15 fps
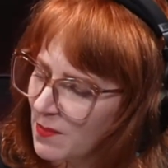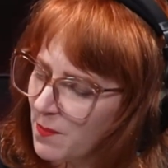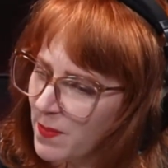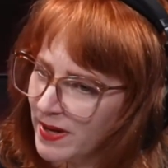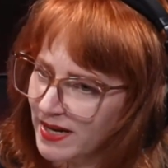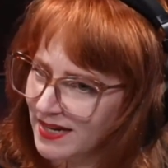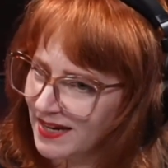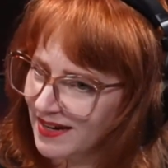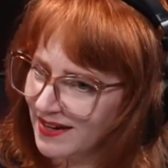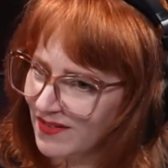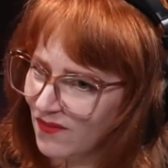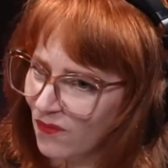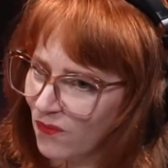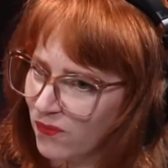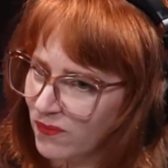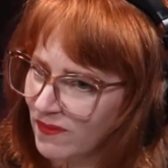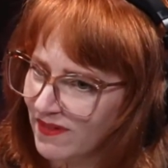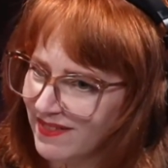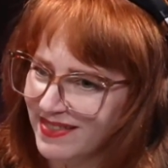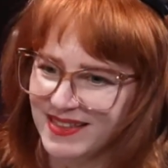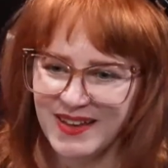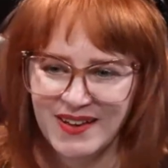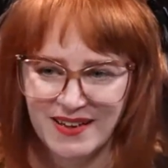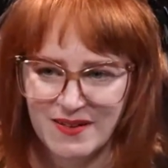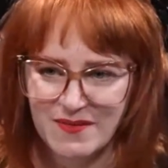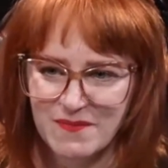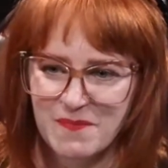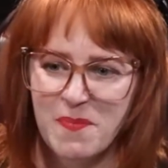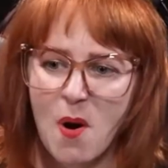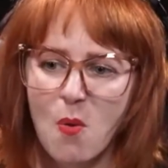But
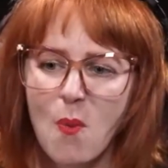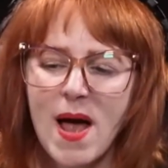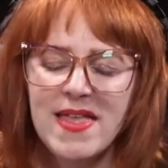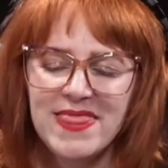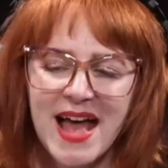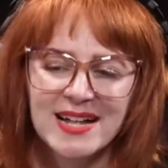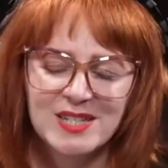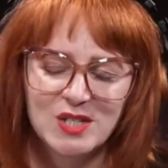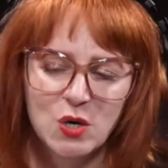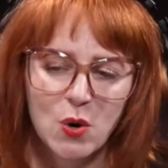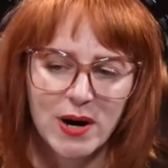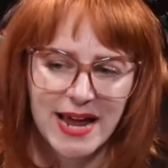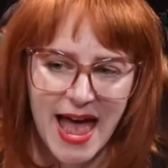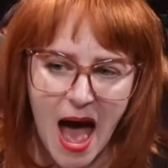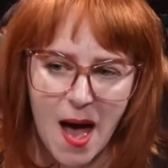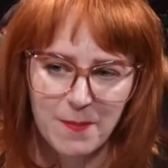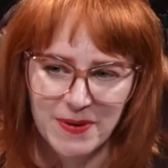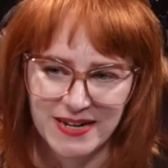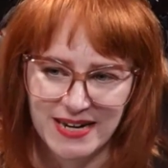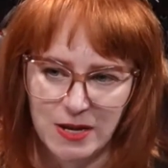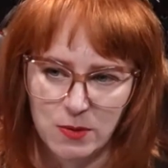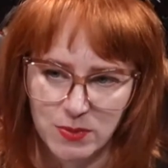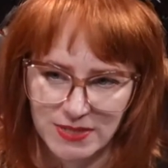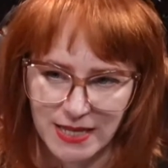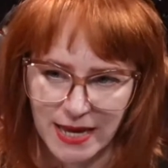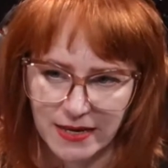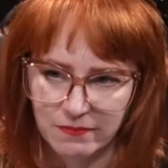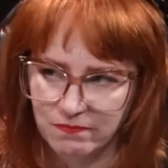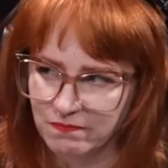when that story happened, he was like